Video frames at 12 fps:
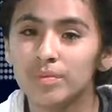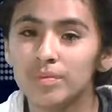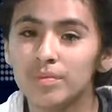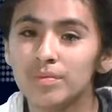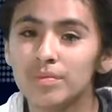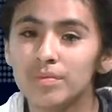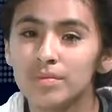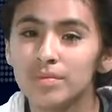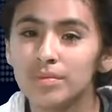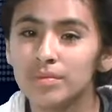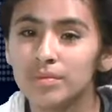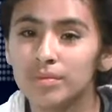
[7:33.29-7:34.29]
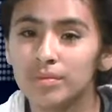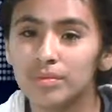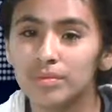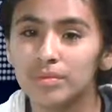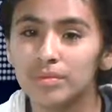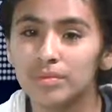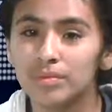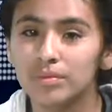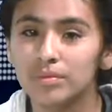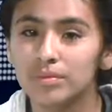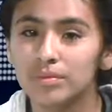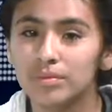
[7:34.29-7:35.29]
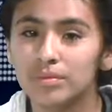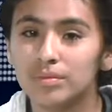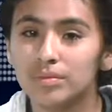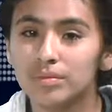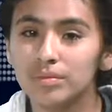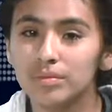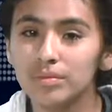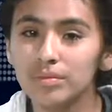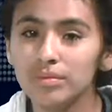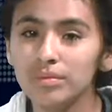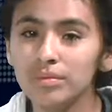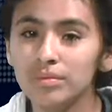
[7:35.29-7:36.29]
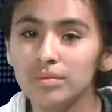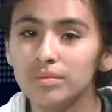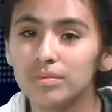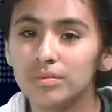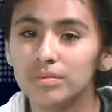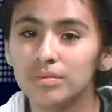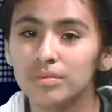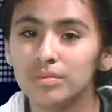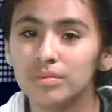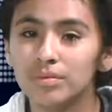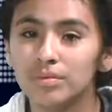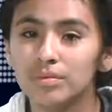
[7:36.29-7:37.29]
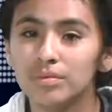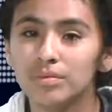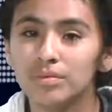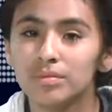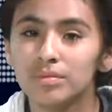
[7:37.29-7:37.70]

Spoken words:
(not speaking)